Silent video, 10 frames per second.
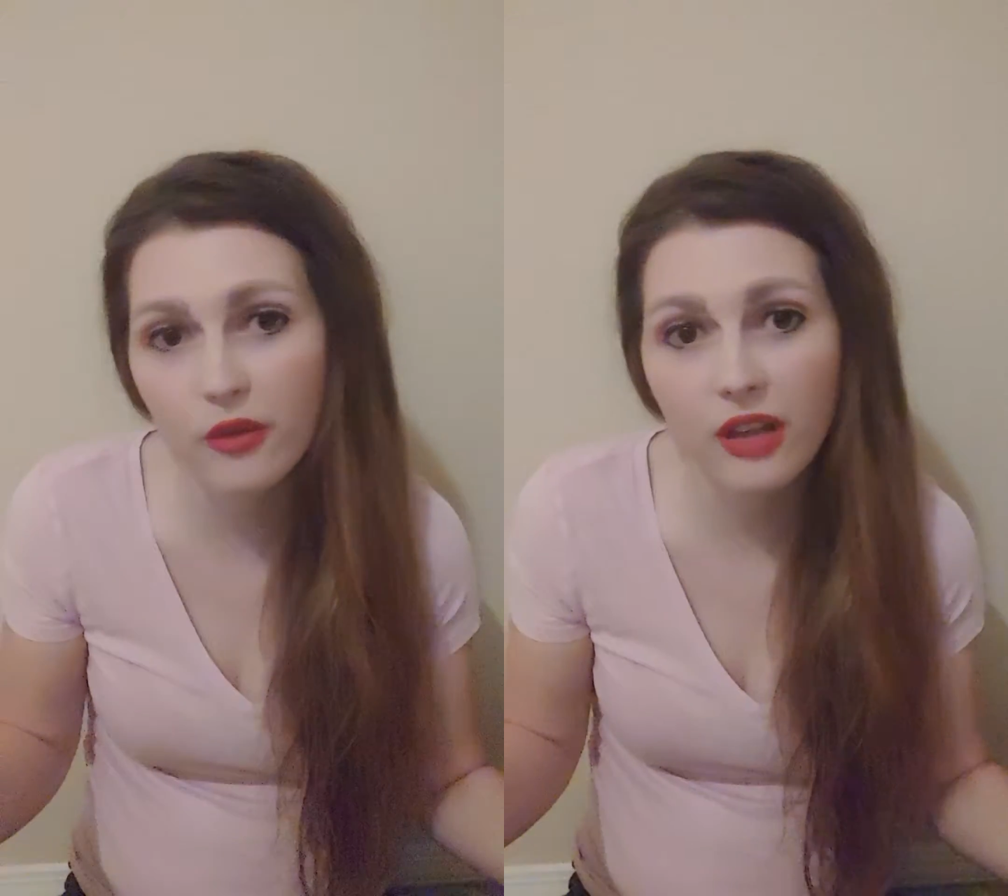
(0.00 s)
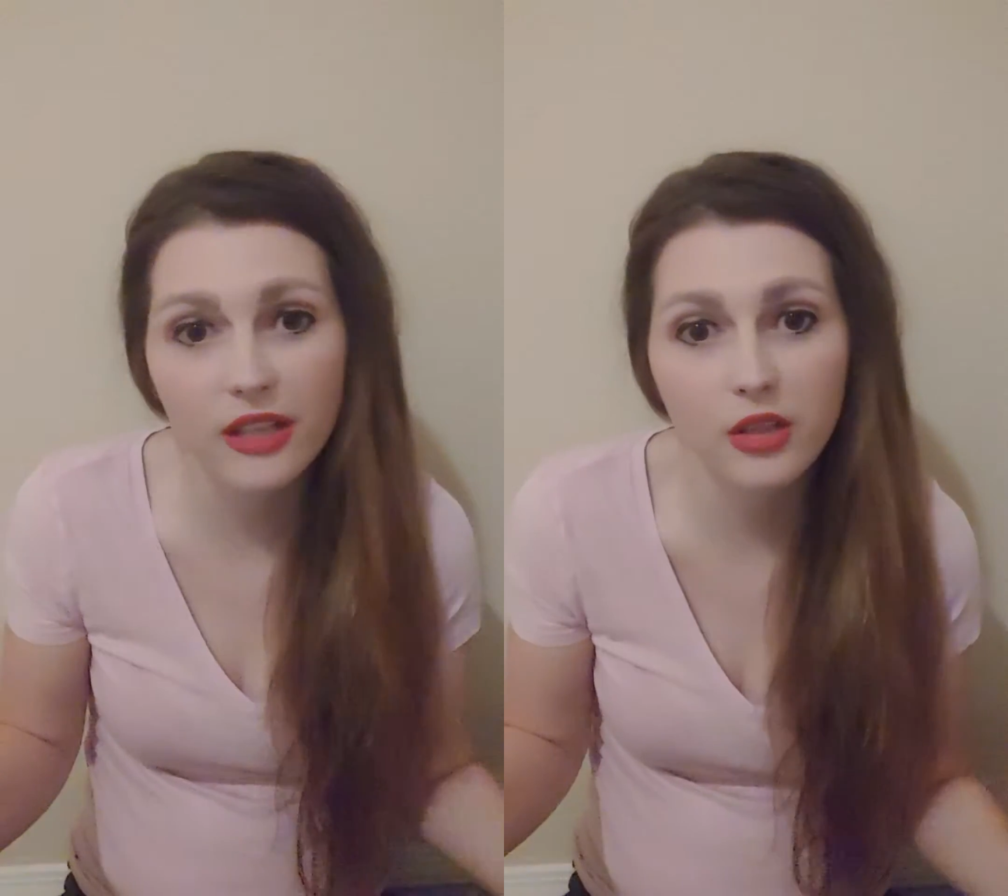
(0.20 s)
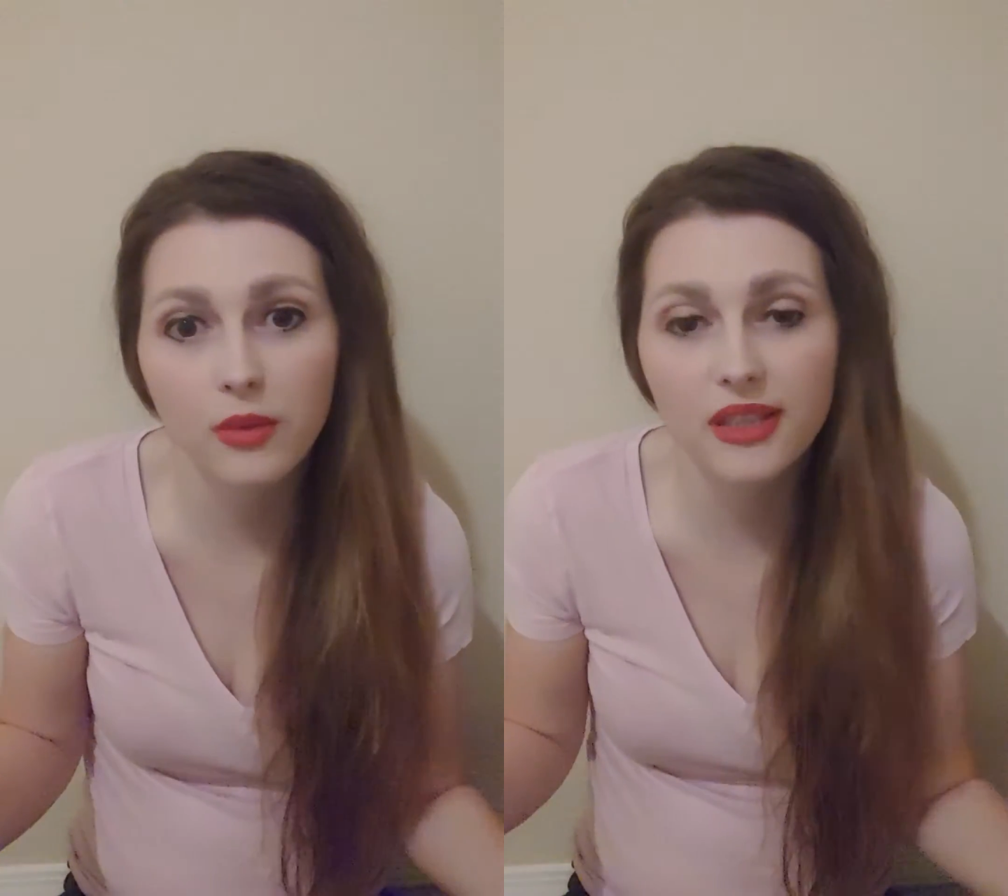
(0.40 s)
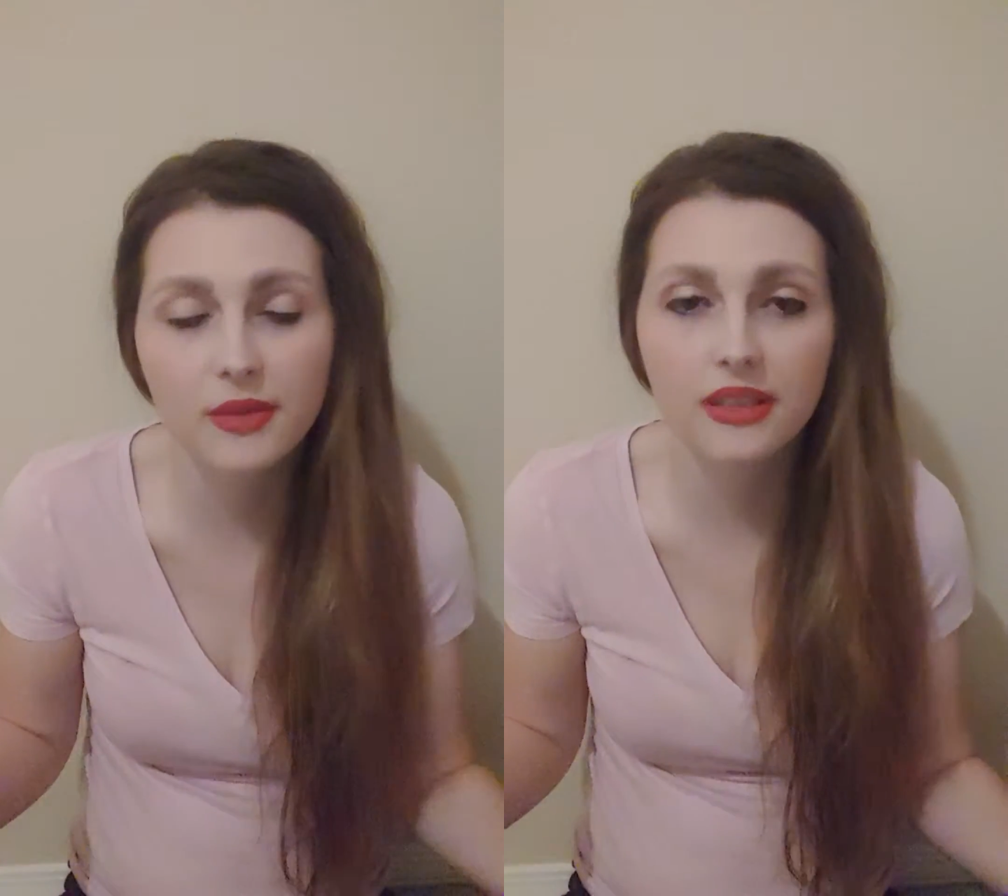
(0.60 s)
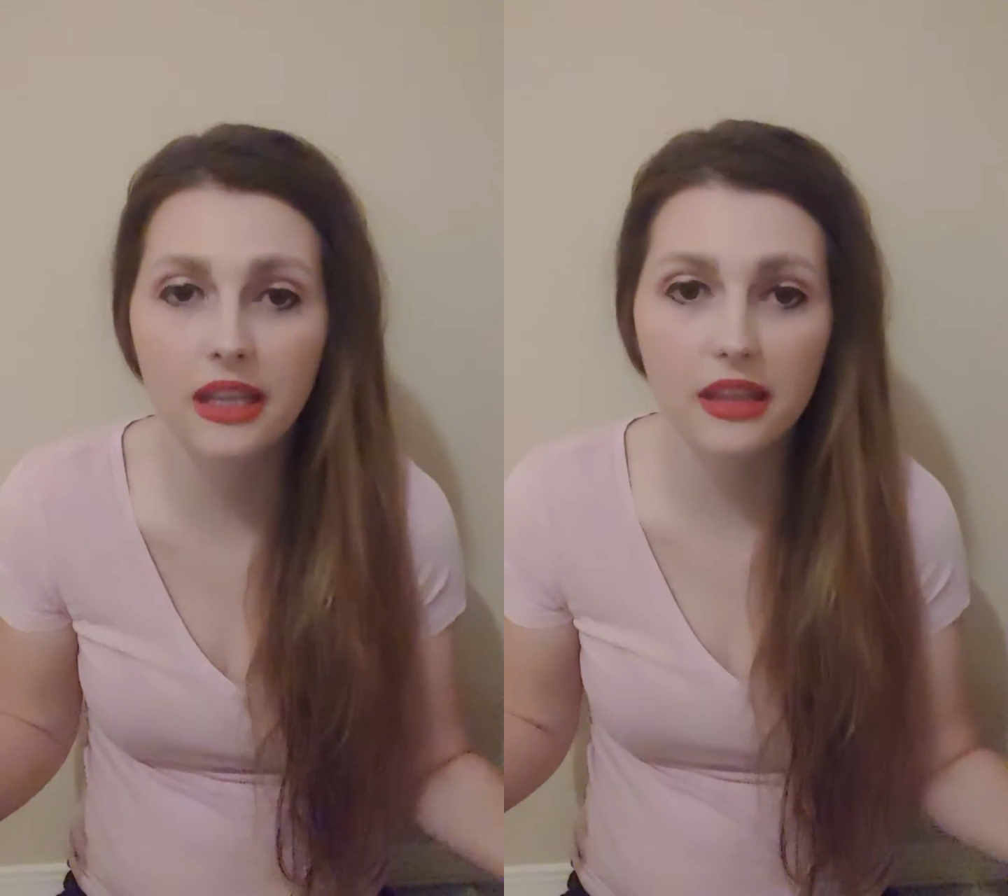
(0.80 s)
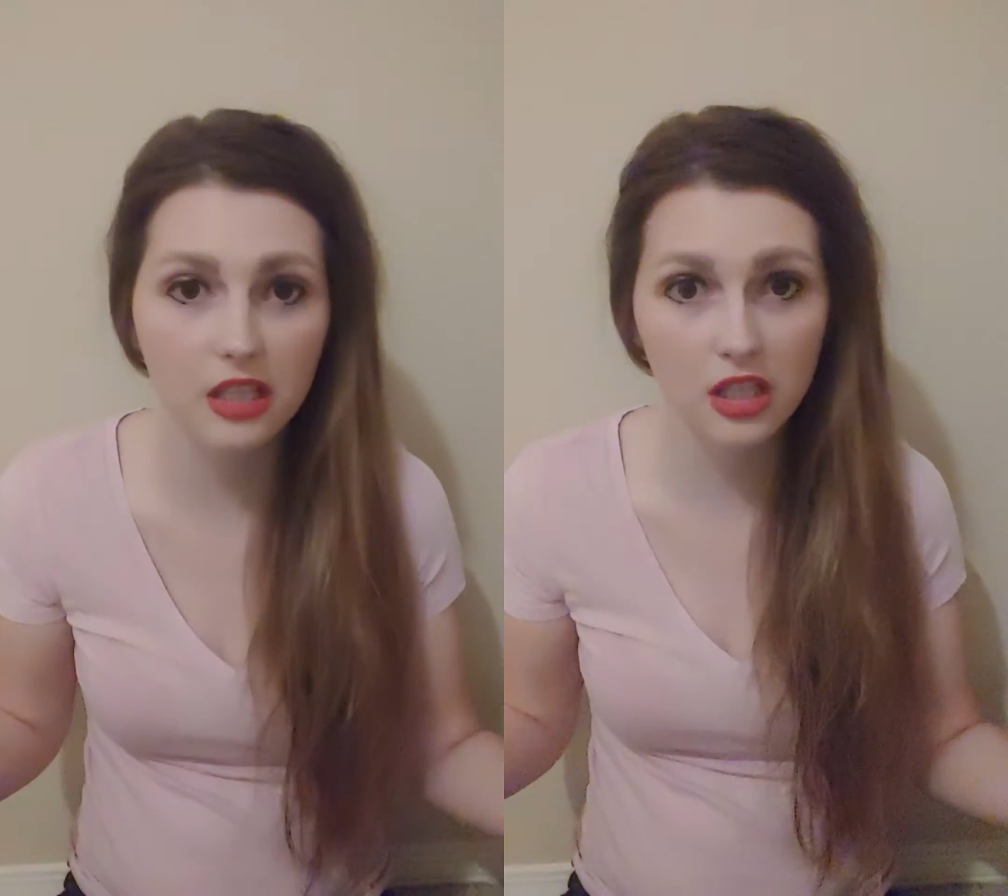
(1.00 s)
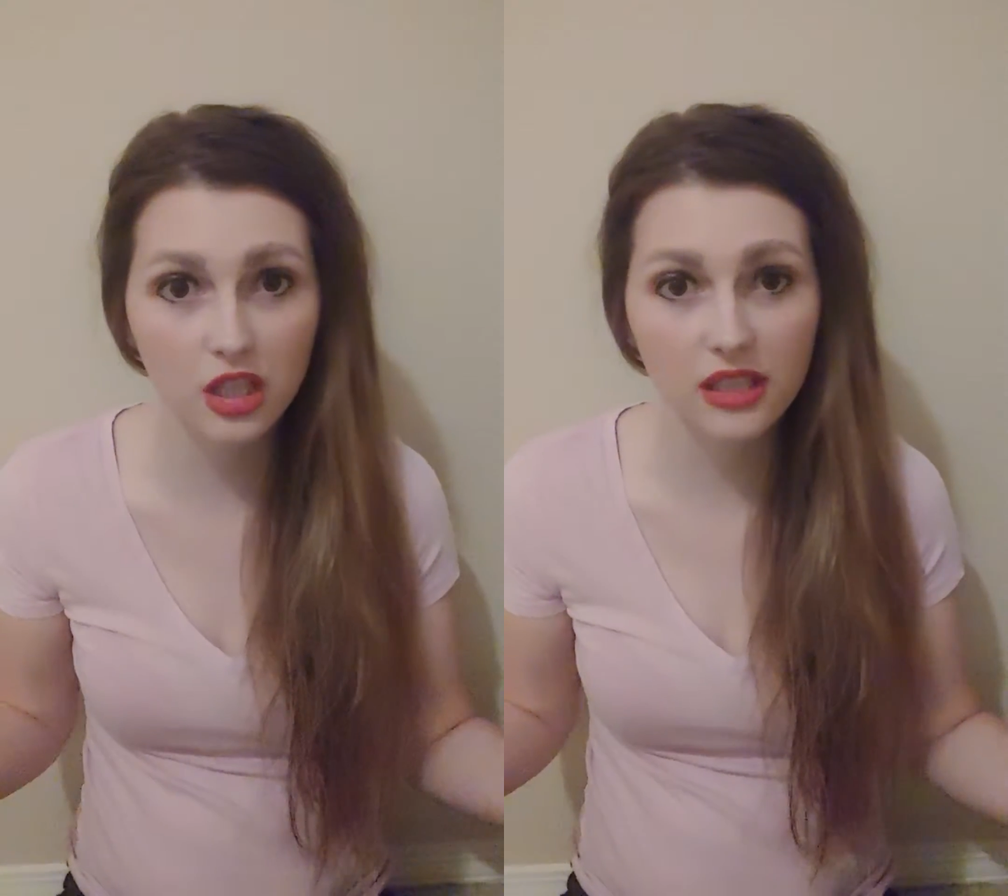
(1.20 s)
for the last 2 weeks. So I was like, this just